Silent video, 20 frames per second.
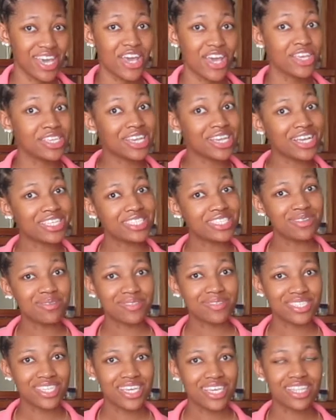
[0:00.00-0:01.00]
Y'all see what I'm
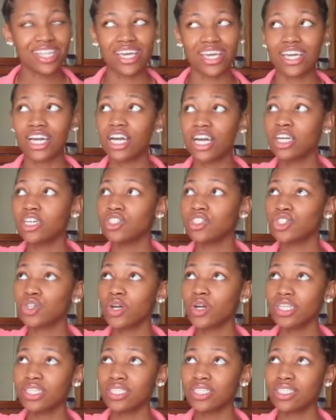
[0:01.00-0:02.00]
saying? Like,
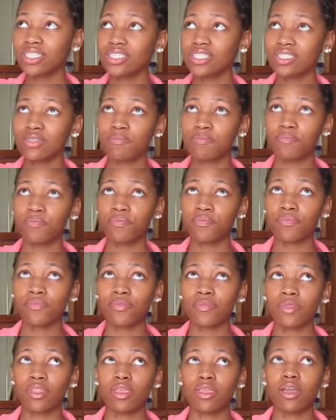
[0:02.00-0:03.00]
choices
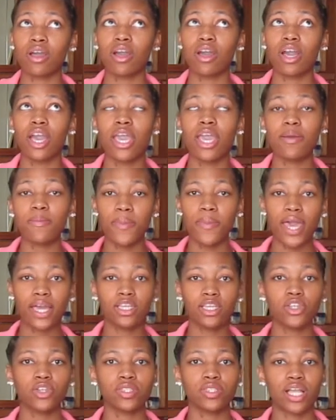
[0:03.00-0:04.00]

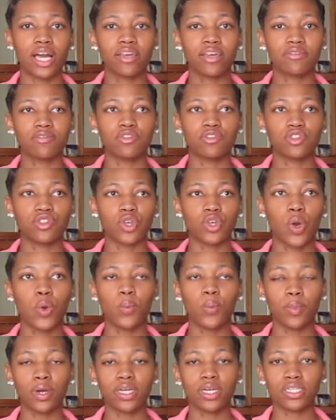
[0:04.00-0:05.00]
impact your life so
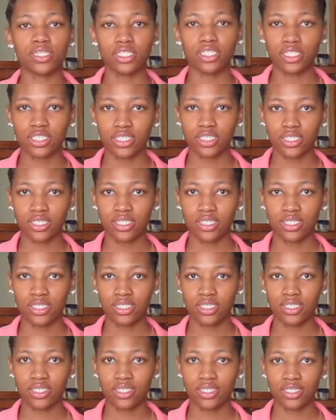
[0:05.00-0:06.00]
much.
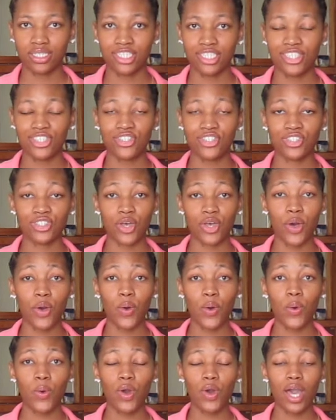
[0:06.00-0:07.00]

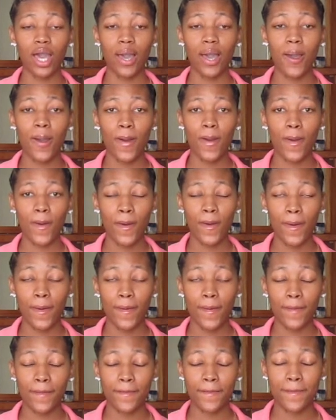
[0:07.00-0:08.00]
So
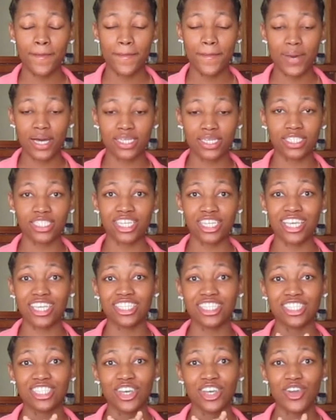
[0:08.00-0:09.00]
much.
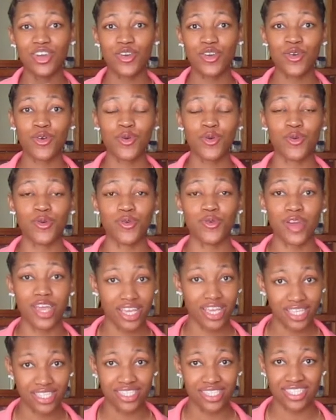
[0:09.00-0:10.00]
It's
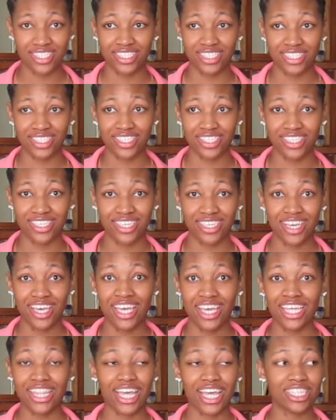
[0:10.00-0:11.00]
crazy.
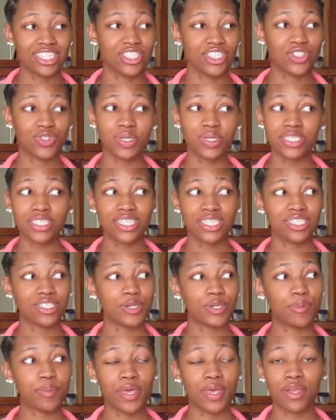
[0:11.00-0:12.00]
Like, the choices that
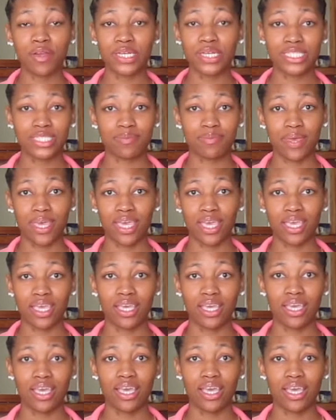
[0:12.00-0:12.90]
your parents made